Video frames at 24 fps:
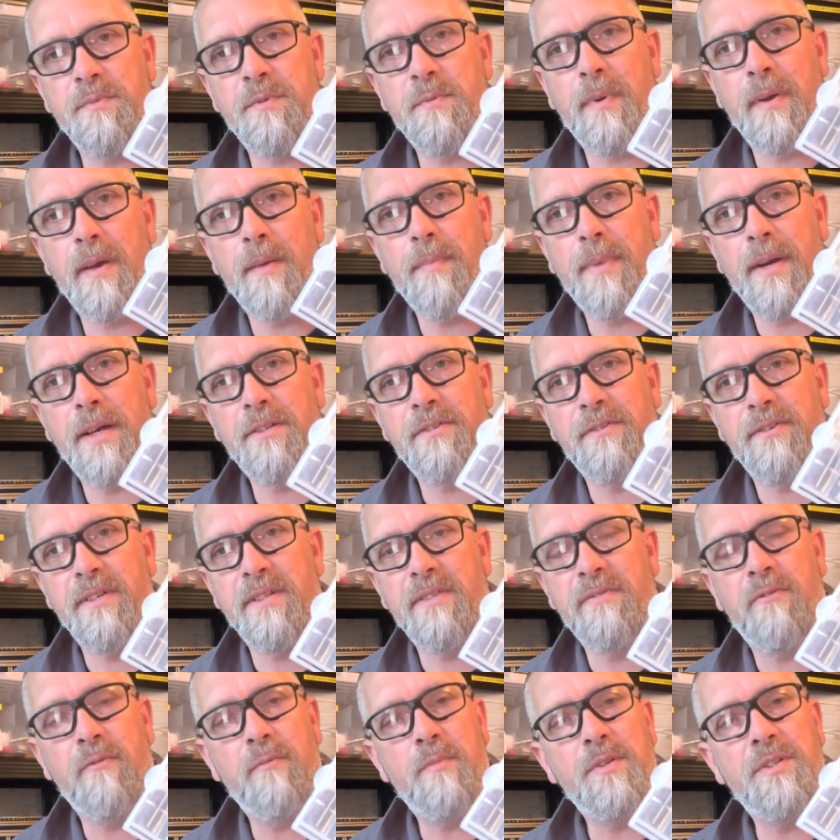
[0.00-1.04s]
spare
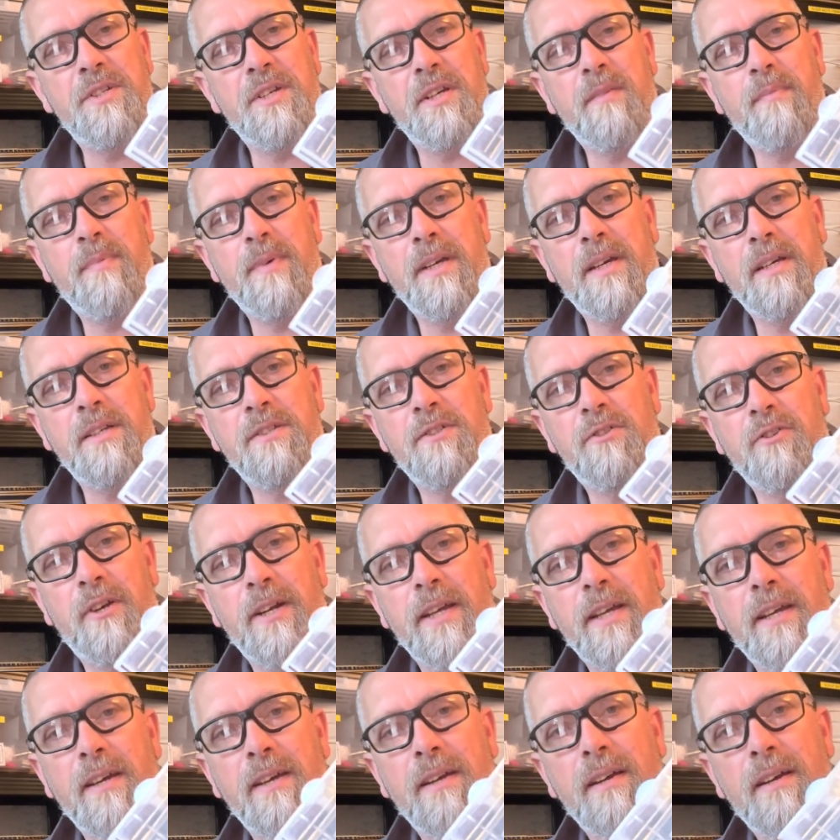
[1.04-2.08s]
batteries from a GPS
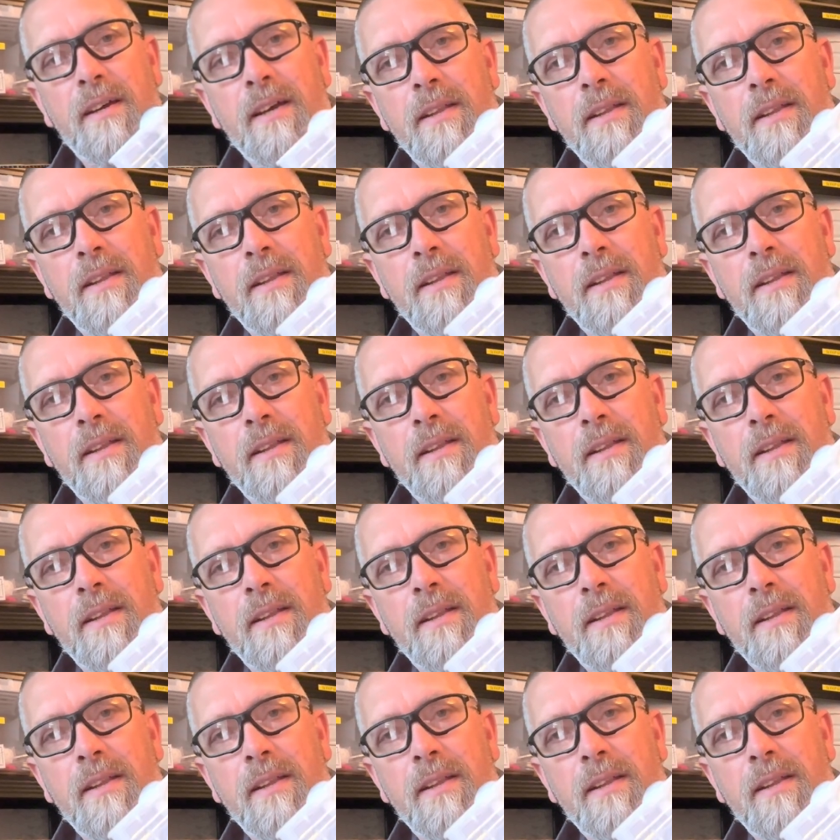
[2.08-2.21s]
tracker.